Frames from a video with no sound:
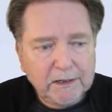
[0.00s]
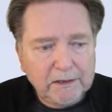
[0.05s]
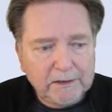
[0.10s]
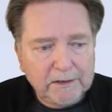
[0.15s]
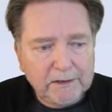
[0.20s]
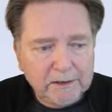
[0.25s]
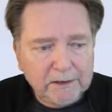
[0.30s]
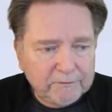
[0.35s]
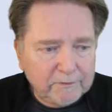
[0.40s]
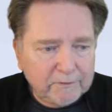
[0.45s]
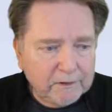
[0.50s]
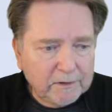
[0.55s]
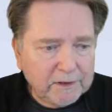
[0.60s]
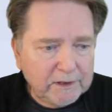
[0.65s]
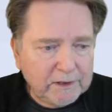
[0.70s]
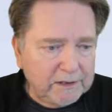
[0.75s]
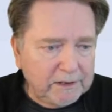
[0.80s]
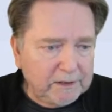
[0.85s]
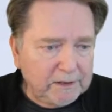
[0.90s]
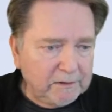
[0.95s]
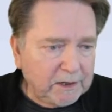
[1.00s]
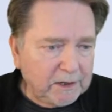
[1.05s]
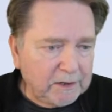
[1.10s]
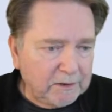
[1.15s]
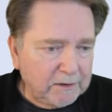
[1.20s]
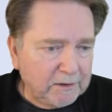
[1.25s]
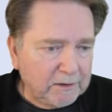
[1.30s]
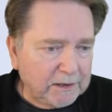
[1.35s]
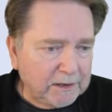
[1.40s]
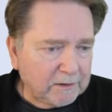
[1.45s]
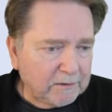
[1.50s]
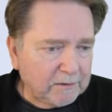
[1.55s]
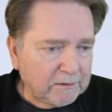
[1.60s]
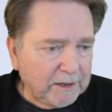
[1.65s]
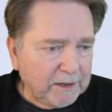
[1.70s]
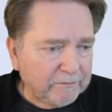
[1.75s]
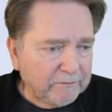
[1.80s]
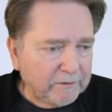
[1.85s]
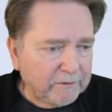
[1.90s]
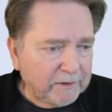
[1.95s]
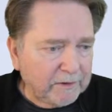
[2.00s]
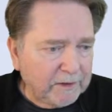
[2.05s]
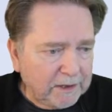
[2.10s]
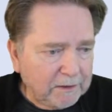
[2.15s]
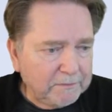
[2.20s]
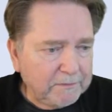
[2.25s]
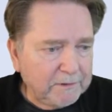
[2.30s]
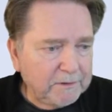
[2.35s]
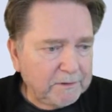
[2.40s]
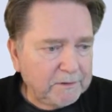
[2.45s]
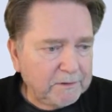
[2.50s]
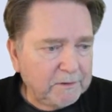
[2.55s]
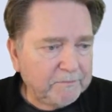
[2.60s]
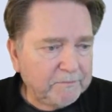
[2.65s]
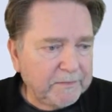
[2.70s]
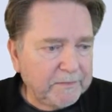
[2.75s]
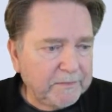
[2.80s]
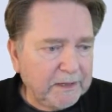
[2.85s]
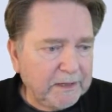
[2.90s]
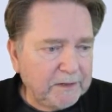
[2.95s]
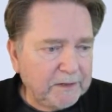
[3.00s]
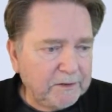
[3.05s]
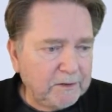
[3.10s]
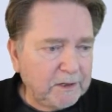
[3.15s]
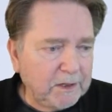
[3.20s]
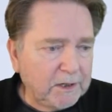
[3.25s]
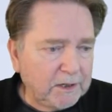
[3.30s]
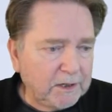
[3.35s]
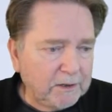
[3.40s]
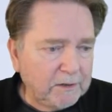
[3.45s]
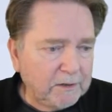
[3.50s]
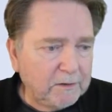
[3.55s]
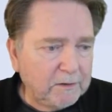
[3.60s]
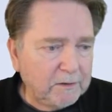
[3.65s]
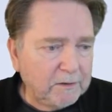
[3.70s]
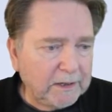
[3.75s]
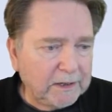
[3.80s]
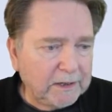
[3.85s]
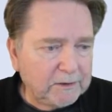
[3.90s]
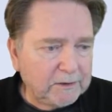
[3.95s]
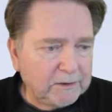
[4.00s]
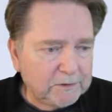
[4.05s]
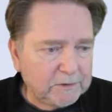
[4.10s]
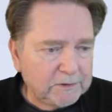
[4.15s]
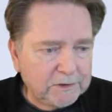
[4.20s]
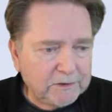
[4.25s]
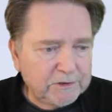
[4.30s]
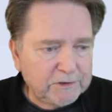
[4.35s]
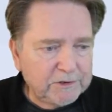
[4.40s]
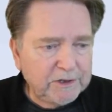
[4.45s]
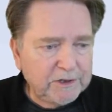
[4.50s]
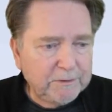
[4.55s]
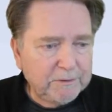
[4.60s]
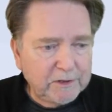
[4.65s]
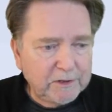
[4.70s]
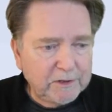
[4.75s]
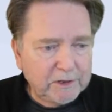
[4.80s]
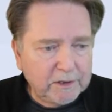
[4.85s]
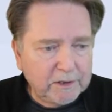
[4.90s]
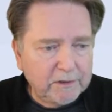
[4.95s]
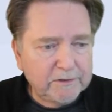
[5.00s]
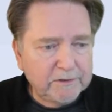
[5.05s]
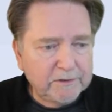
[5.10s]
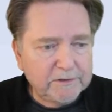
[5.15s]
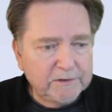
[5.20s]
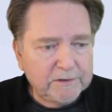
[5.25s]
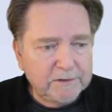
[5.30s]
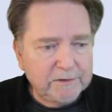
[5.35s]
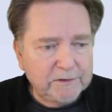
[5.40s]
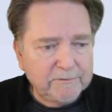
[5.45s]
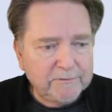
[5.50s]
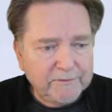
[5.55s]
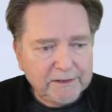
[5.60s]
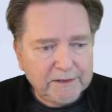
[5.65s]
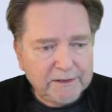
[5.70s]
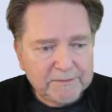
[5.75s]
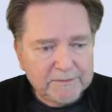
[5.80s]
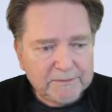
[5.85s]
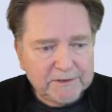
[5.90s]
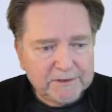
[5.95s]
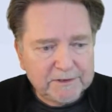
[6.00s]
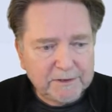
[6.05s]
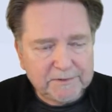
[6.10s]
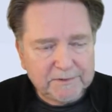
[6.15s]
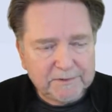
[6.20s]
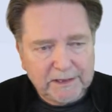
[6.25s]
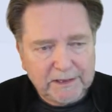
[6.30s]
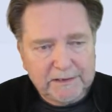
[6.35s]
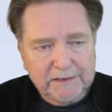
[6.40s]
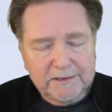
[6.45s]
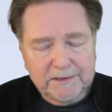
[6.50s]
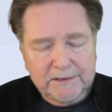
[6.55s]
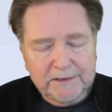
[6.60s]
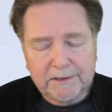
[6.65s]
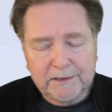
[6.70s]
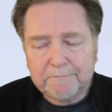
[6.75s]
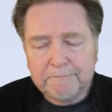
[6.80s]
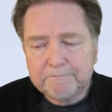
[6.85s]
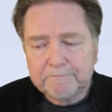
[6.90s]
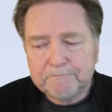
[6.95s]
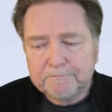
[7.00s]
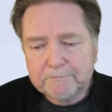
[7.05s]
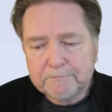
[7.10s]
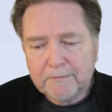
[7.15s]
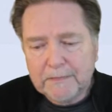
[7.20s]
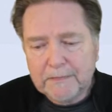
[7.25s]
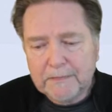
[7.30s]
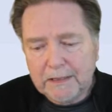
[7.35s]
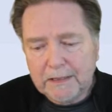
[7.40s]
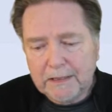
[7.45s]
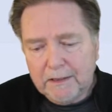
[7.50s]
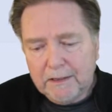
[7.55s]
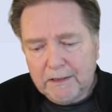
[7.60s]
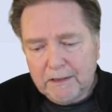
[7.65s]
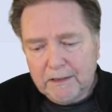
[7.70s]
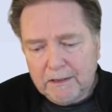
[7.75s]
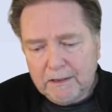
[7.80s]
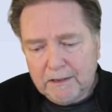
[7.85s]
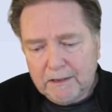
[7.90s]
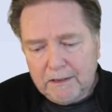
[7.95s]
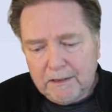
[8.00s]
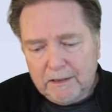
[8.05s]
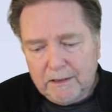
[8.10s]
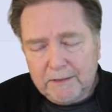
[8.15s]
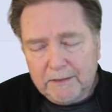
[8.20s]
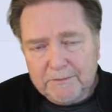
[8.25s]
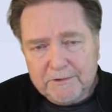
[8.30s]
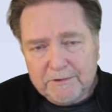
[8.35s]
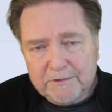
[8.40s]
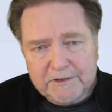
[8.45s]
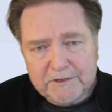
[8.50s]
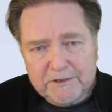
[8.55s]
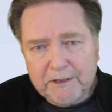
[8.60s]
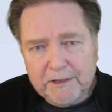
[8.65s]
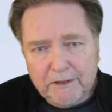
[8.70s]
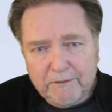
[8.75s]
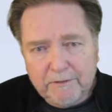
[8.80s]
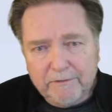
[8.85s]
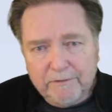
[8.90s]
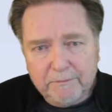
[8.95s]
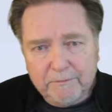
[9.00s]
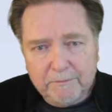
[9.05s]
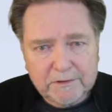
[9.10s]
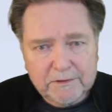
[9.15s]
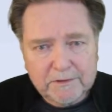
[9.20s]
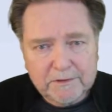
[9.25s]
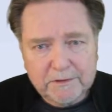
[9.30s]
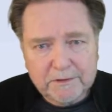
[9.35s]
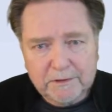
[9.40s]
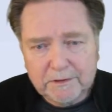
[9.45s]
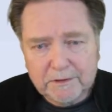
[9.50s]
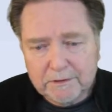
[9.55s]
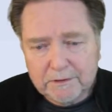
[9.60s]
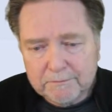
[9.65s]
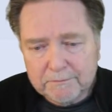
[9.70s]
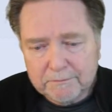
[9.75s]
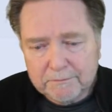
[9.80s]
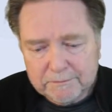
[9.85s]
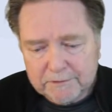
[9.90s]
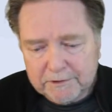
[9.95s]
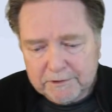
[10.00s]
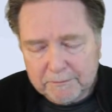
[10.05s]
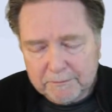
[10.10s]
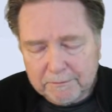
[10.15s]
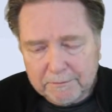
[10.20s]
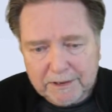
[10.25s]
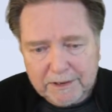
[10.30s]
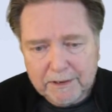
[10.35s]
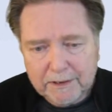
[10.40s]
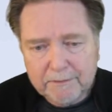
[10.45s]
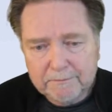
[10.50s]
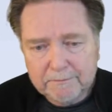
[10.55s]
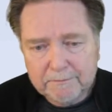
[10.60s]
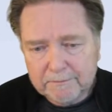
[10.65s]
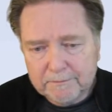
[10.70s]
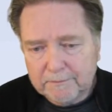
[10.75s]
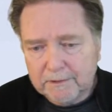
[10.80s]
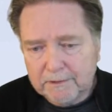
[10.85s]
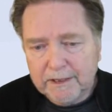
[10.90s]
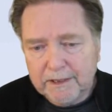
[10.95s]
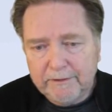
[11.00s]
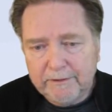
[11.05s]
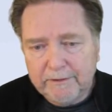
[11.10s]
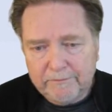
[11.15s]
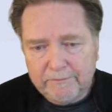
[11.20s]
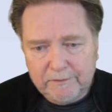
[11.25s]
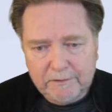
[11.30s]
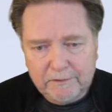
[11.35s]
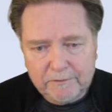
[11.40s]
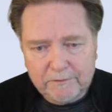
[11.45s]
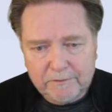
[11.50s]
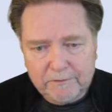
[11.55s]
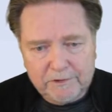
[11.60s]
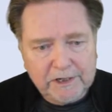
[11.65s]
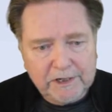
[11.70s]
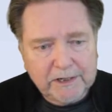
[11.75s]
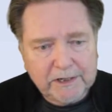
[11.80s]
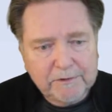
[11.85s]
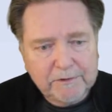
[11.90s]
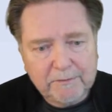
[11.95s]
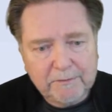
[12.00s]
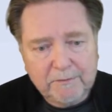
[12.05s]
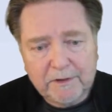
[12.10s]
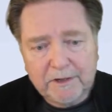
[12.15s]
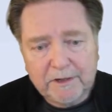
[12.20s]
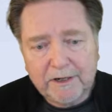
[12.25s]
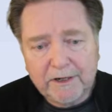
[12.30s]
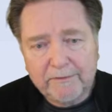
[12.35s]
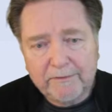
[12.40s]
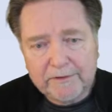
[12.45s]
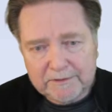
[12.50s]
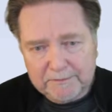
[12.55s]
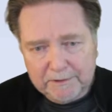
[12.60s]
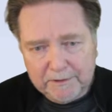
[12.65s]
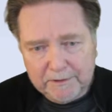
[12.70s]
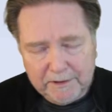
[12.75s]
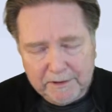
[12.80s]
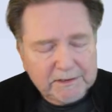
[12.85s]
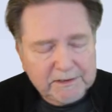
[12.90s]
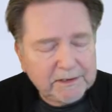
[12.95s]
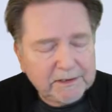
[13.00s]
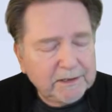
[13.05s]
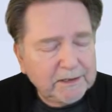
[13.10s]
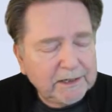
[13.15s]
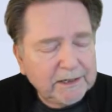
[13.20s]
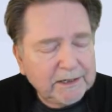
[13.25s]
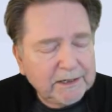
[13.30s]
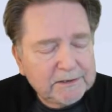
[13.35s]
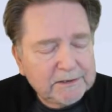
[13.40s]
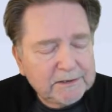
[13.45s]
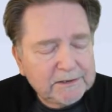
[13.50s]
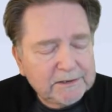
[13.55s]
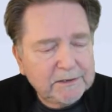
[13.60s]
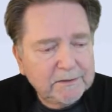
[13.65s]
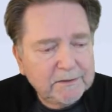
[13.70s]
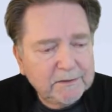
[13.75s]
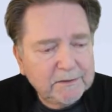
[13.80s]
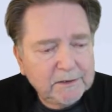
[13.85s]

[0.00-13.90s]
Therefore, they do not know how to cry for help and do not know how to associate with others to defend themselves against it. And I'm just speaking from personal, my life trajectory, what I've experienced in the last